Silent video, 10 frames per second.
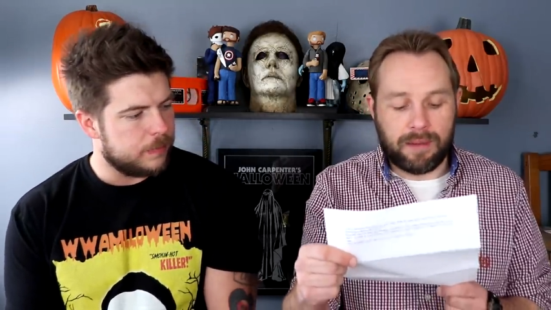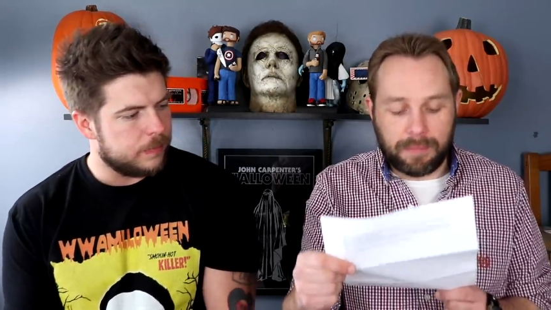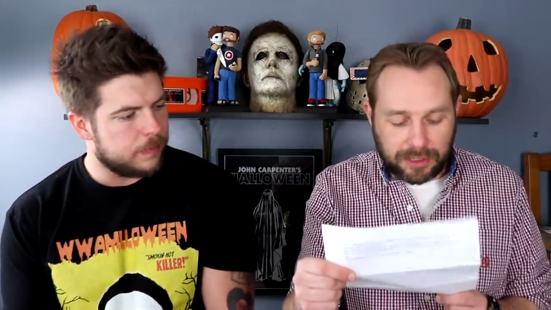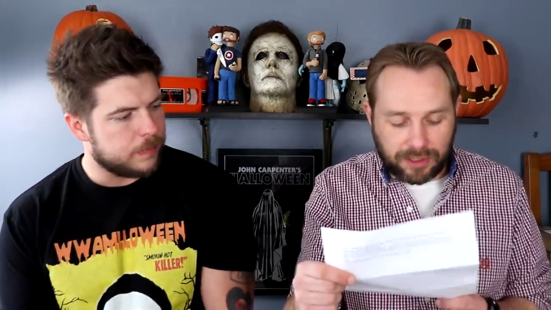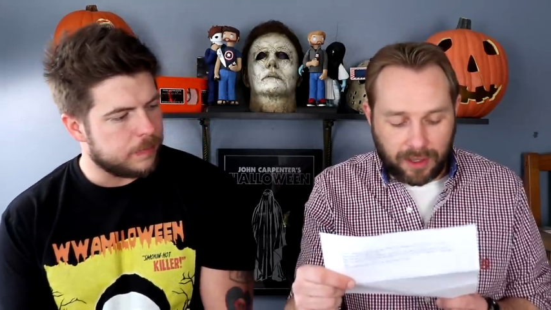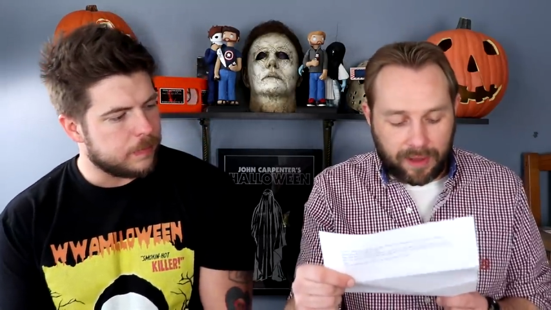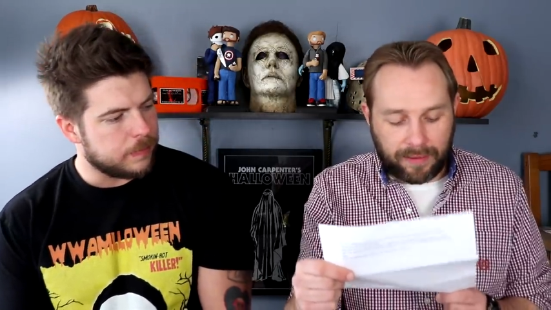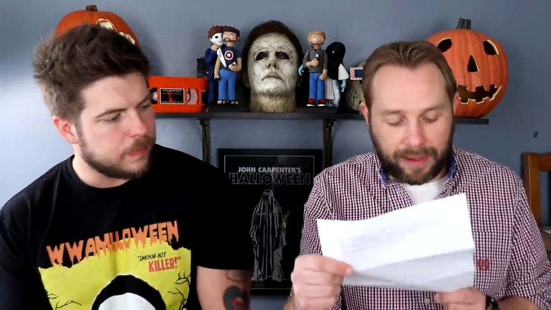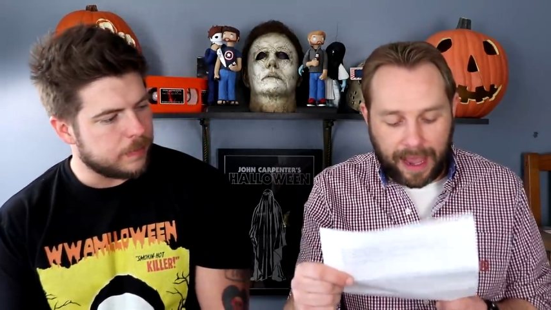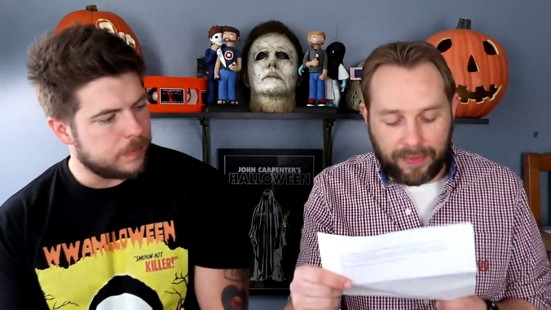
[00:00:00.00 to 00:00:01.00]
Speaker 1: Much
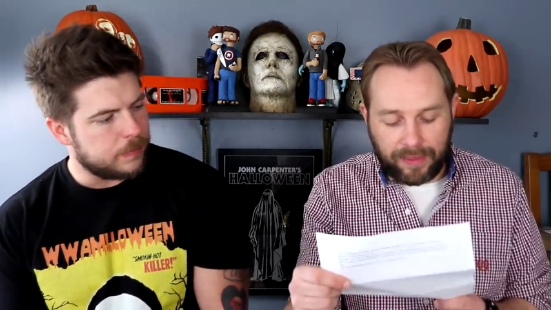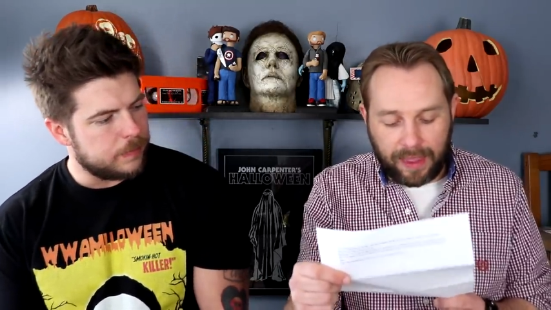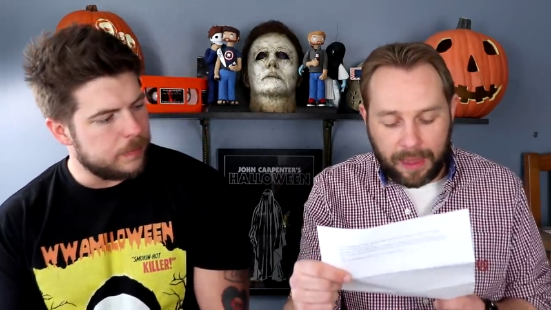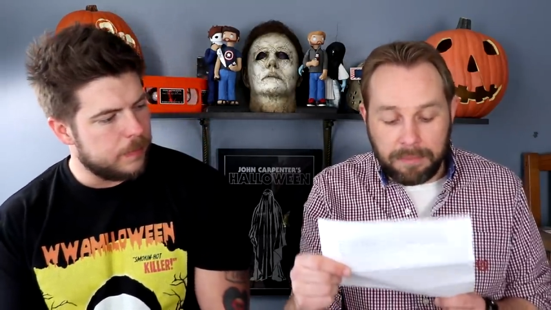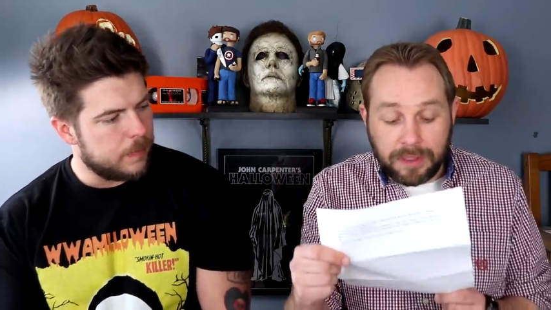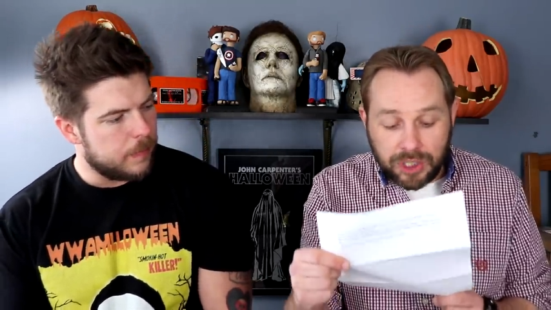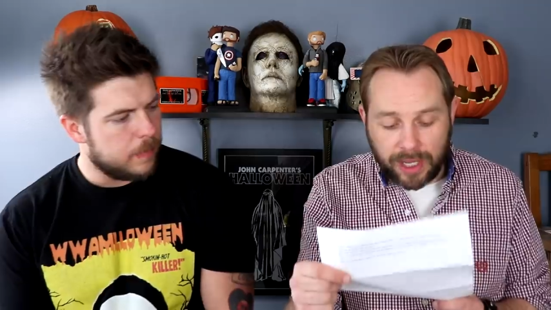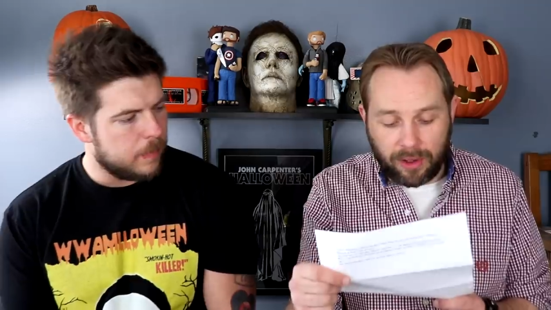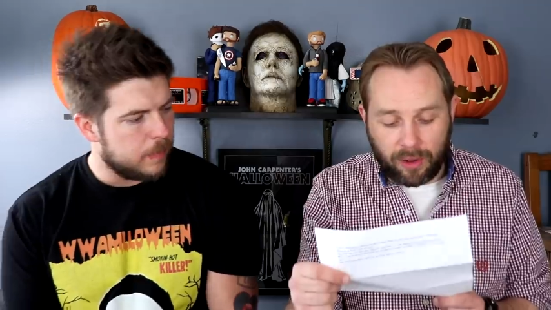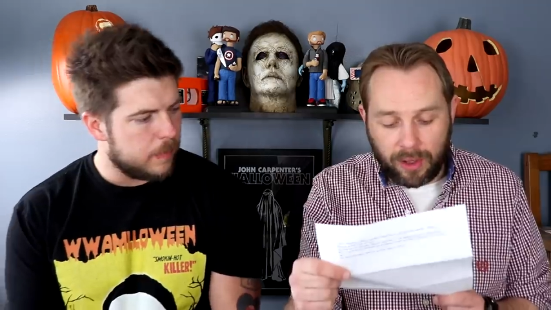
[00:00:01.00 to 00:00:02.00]
love, Kathy and
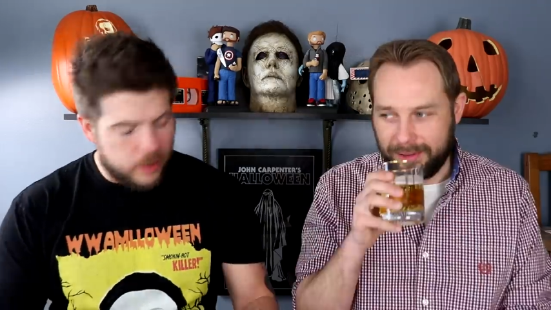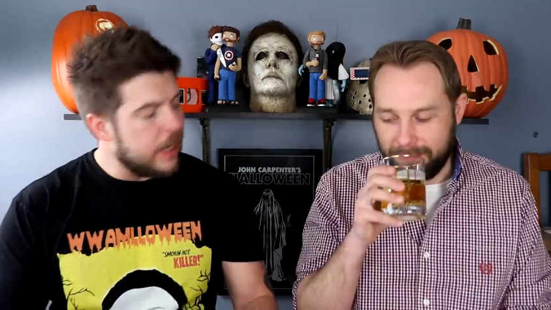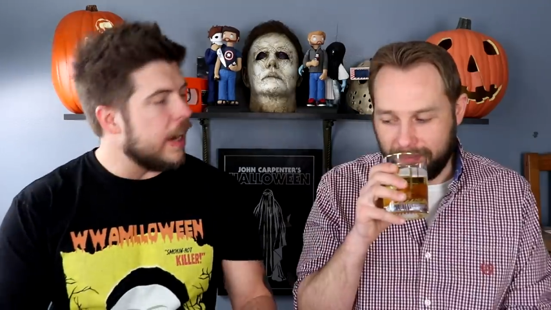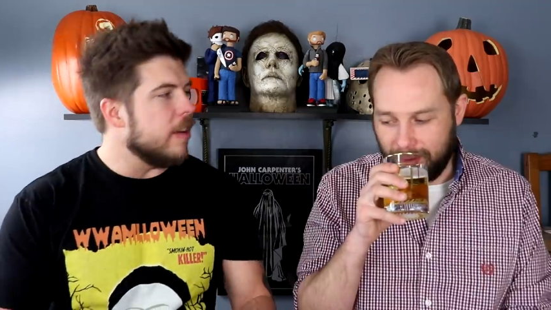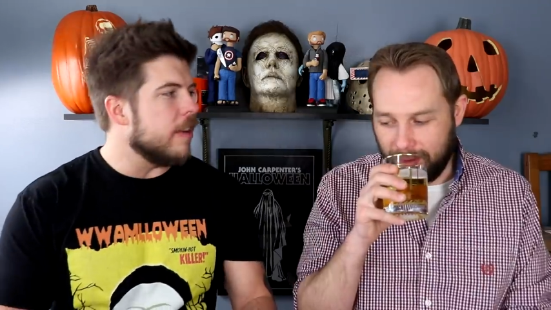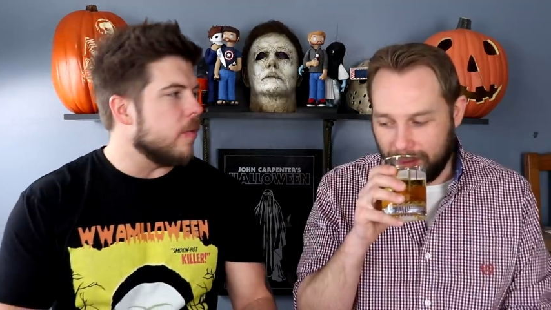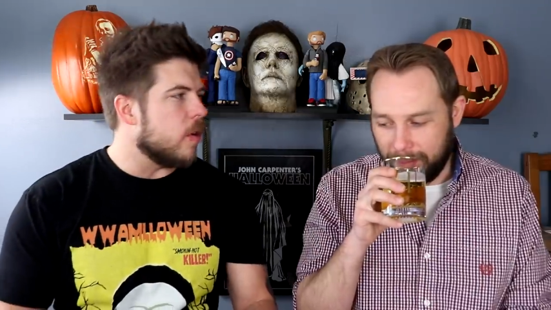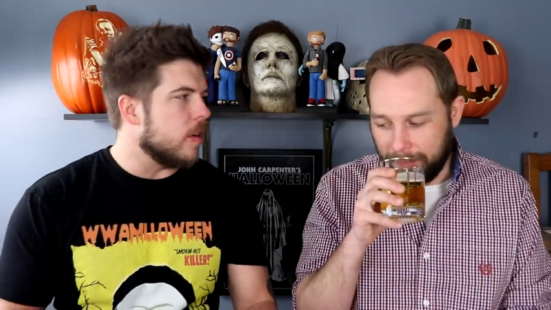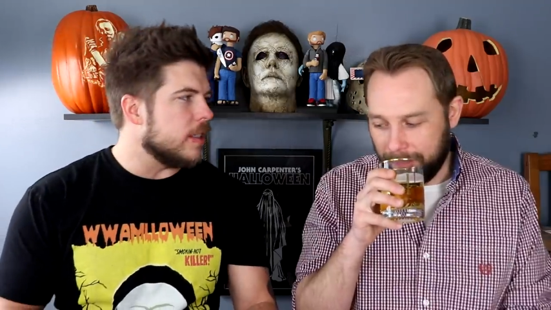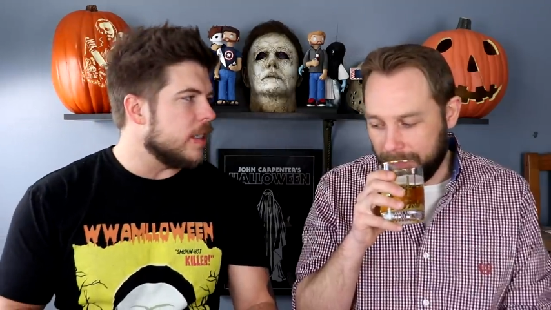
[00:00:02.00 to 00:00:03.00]
Michelle. So did I hear that
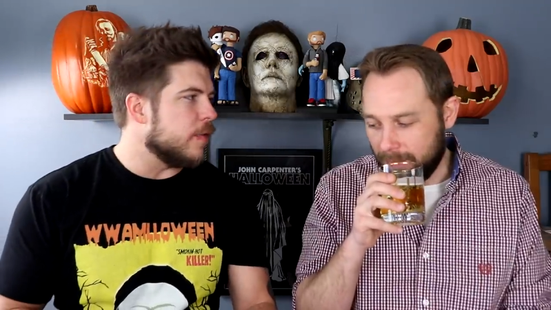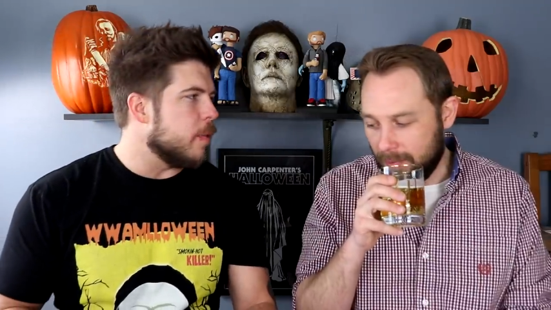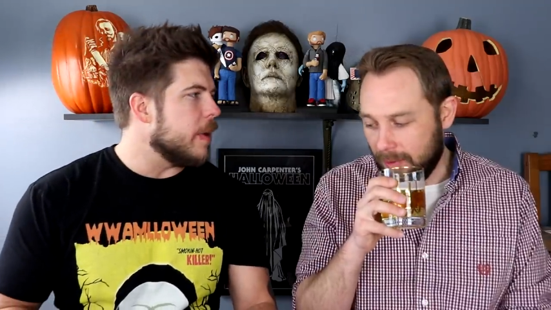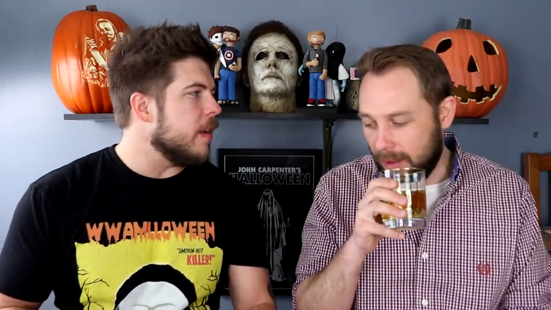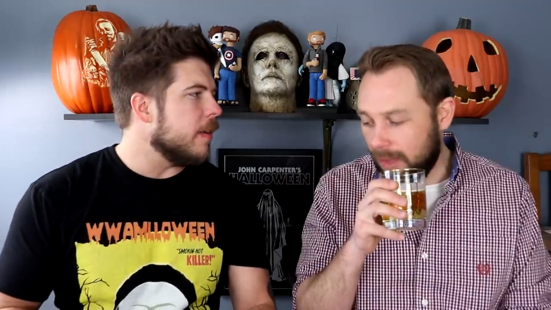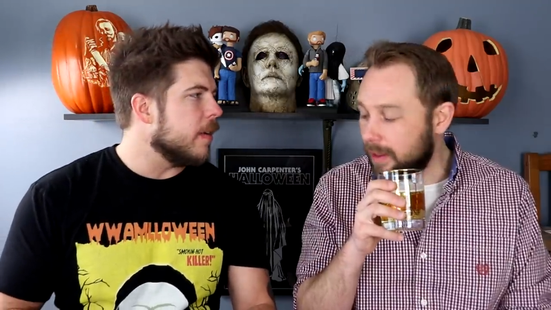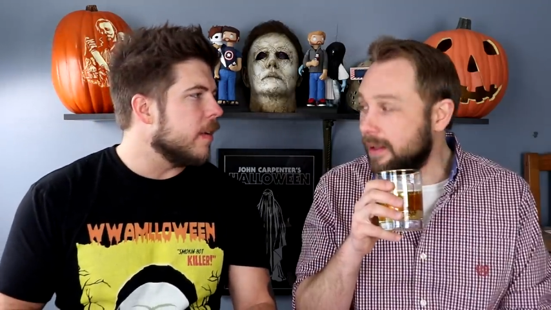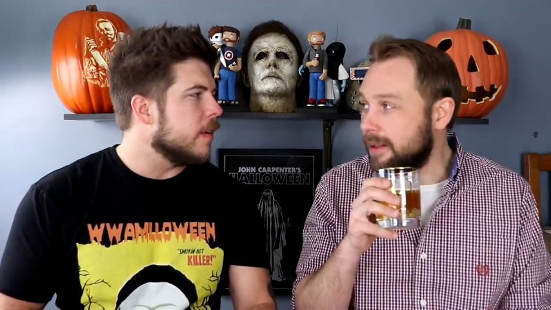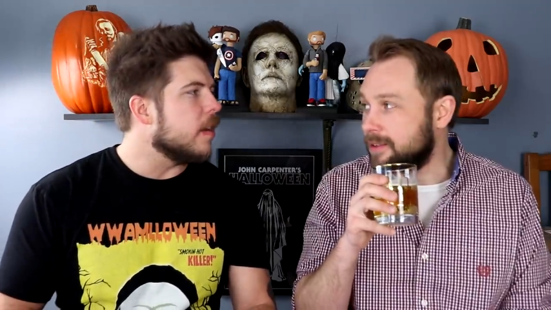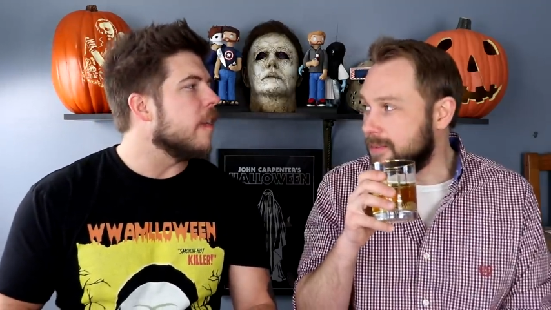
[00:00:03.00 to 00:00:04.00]
wrong? Is this for me? I think
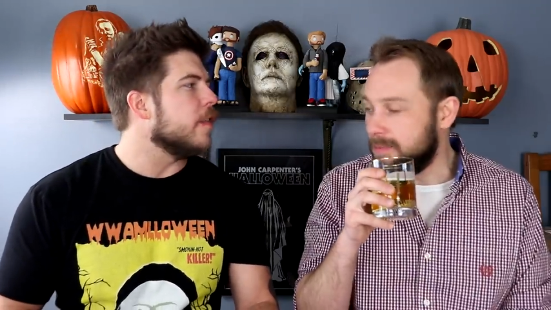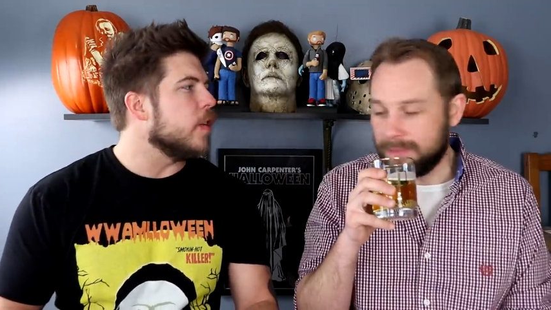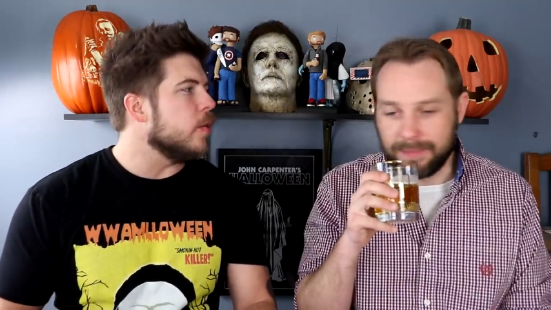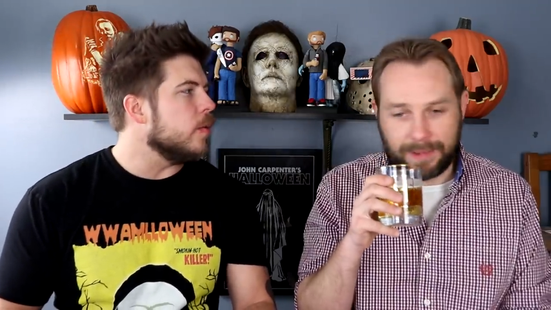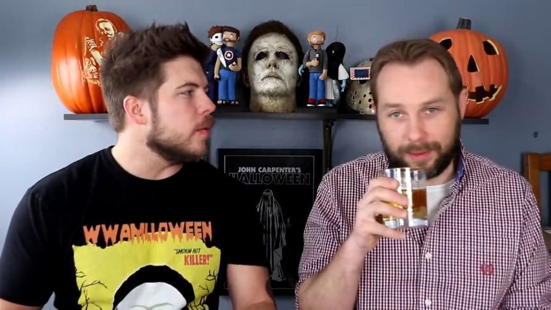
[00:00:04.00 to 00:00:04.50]
it is. Not for you?